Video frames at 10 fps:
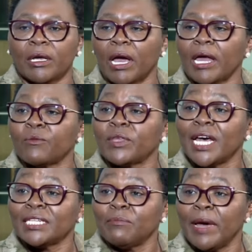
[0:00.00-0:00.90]
and with
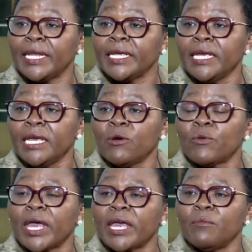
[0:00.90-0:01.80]
that money,
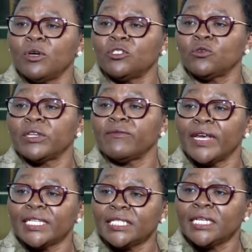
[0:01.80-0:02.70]
we are able to
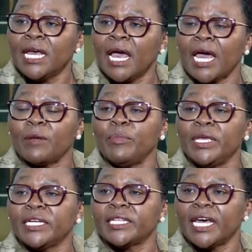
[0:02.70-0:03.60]
invest and
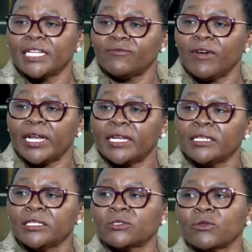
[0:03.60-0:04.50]
build that fund
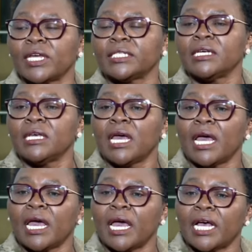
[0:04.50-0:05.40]
so that
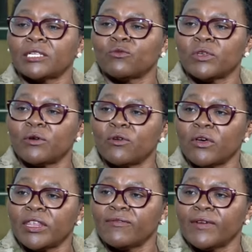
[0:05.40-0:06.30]
as we
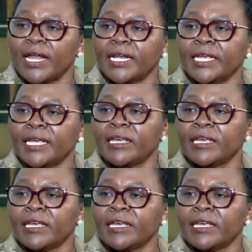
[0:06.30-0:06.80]
grow the fund,